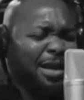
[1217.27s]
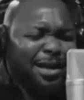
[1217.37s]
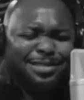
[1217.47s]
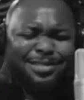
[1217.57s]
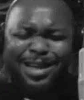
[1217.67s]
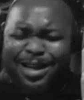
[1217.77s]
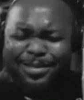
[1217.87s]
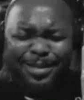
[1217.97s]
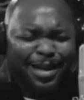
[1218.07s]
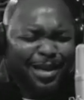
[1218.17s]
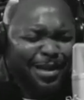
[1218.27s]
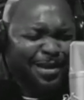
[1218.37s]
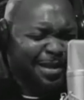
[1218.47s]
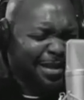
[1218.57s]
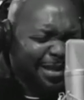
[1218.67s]
It's not that
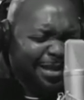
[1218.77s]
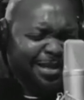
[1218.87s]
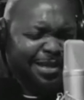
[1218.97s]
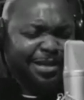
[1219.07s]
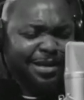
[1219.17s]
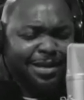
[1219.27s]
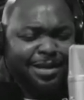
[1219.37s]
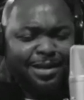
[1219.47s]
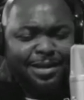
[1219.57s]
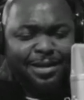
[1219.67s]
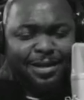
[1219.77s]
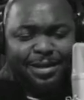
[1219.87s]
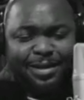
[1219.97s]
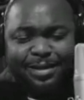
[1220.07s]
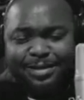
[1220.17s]

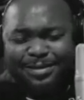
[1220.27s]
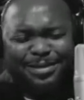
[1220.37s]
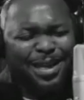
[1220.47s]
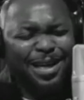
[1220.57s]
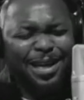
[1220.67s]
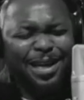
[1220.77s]
easy